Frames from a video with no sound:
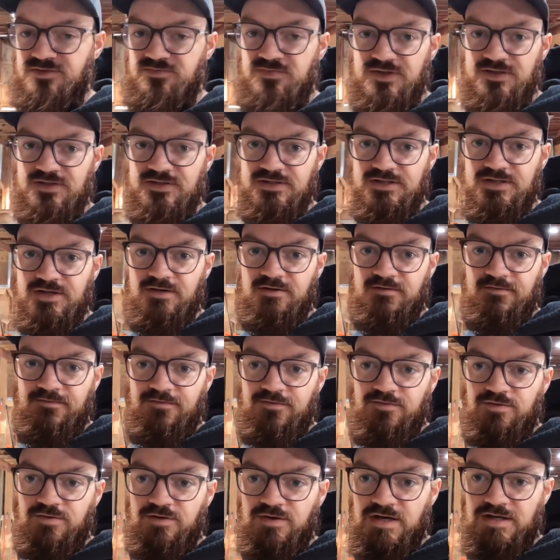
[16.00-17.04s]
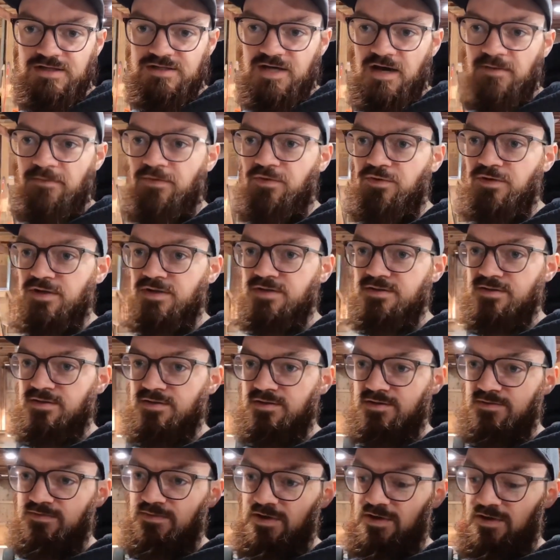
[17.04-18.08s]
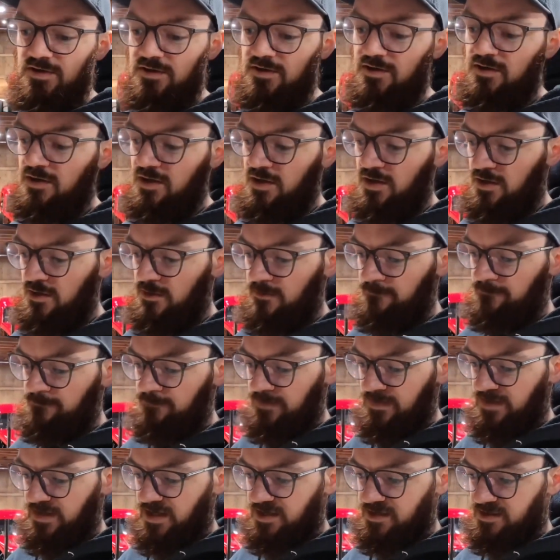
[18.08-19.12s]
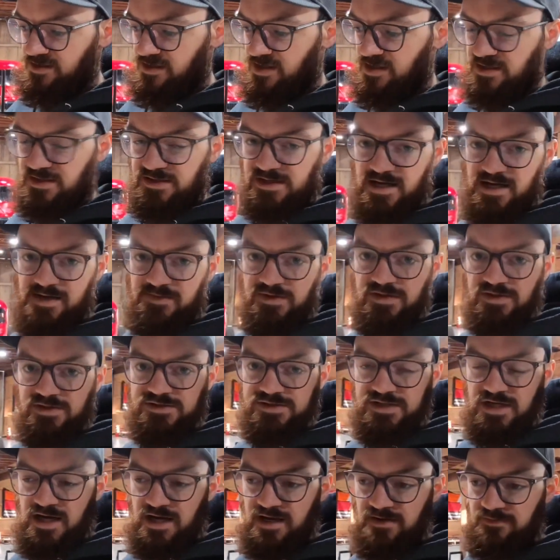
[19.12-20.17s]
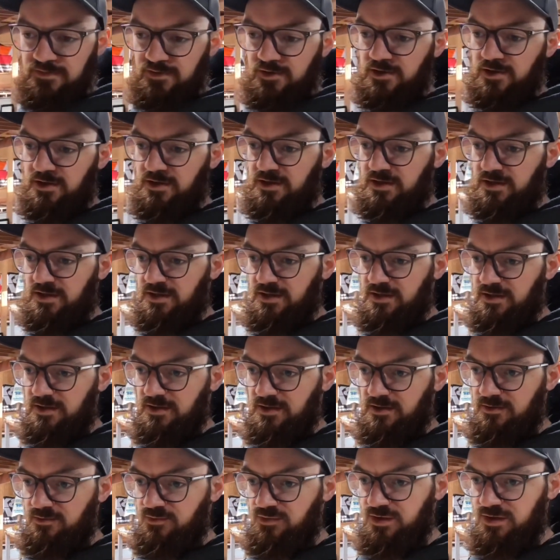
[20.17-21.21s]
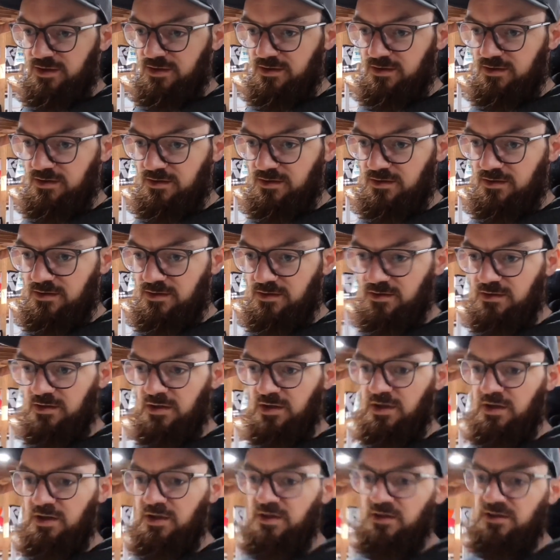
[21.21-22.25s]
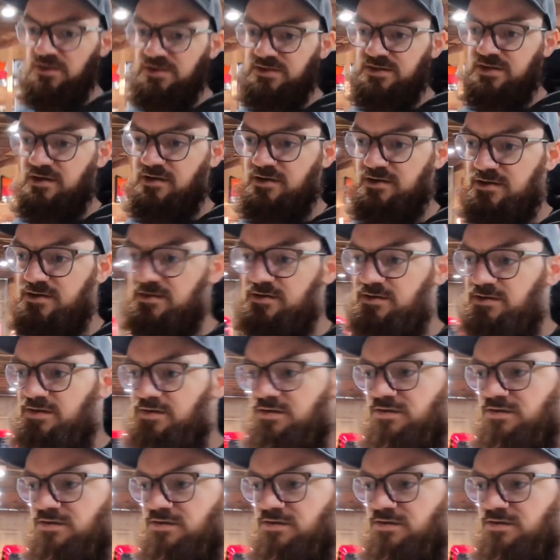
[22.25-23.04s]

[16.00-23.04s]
have been sick for the last couple weeks, so it's been not a ton of time in the shop. We started